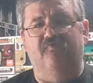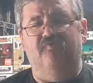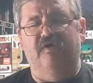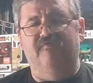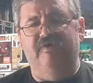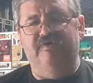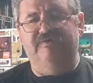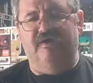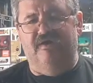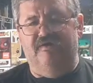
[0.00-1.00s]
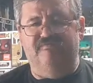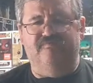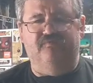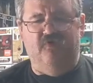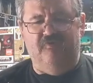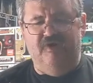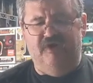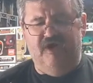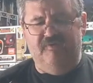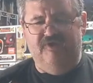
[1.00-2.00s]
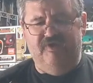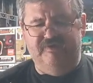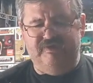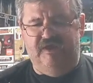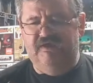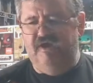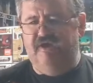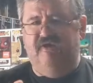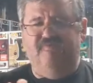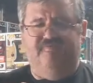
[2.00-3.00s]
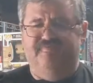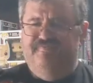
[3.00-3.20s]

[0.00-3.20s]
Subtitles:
one of his origami things that he cut up.